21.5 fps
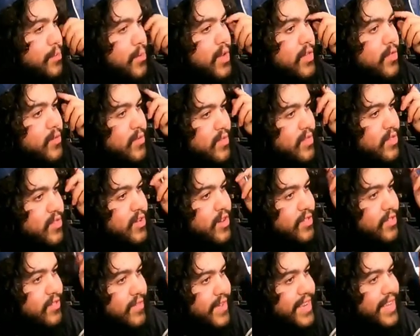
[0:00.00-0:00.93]
was in charge
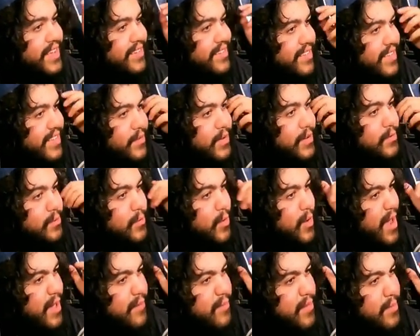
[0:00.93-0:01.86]
of NXT, when it was more
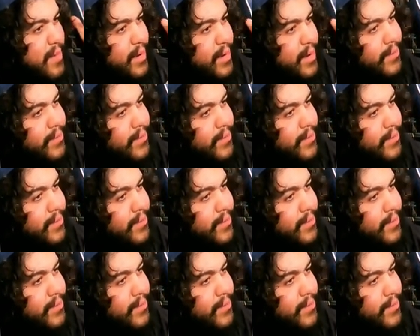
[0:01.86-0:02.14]
heavy metal.